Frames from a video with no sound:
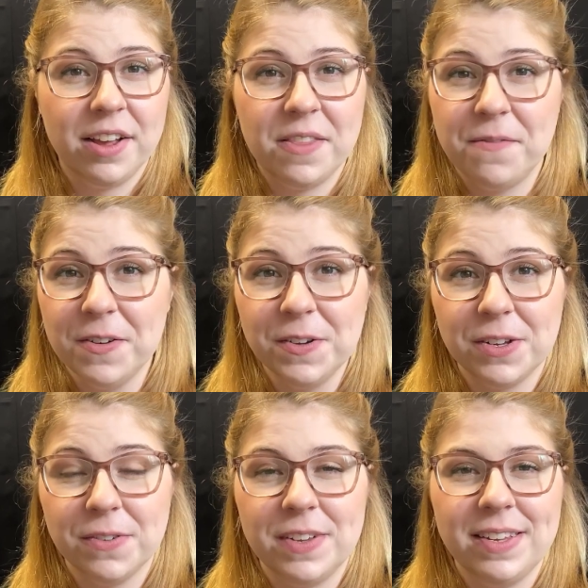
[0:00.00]
The first
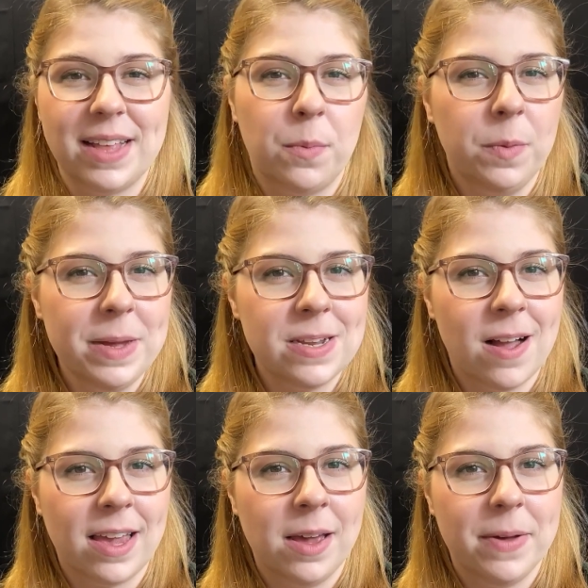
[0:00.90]
surface that we'll be
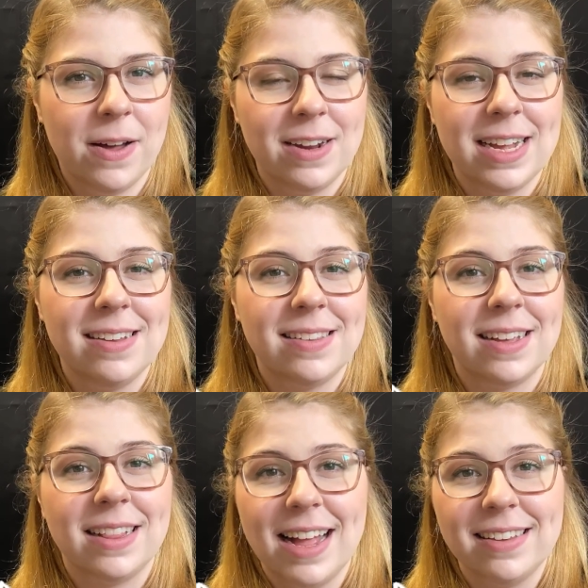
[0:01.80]
talking about is the
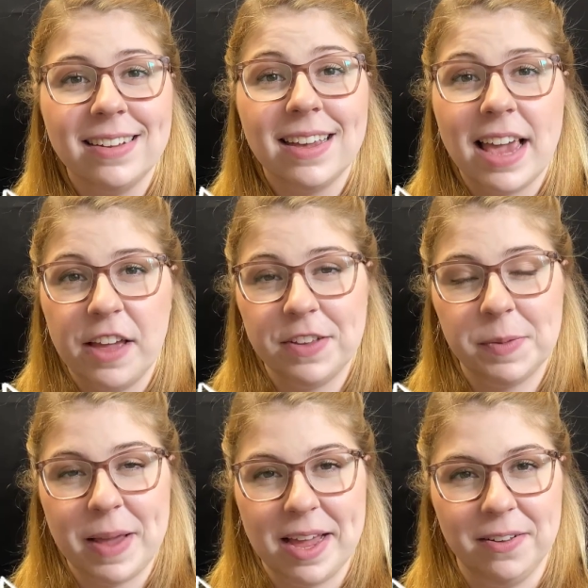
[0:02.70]
classic canvas
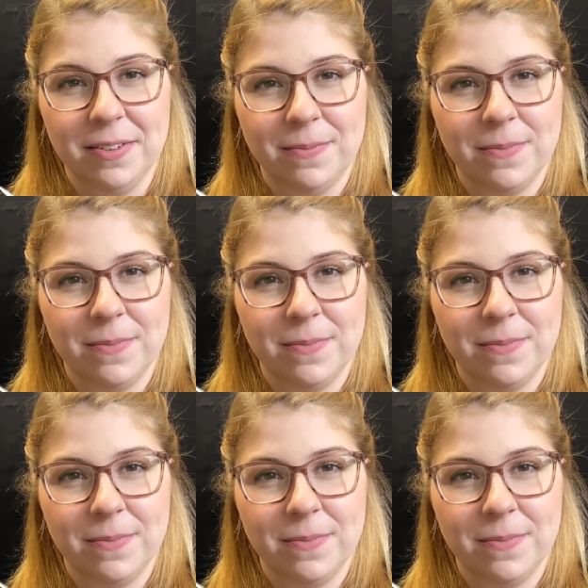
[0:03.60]
panel.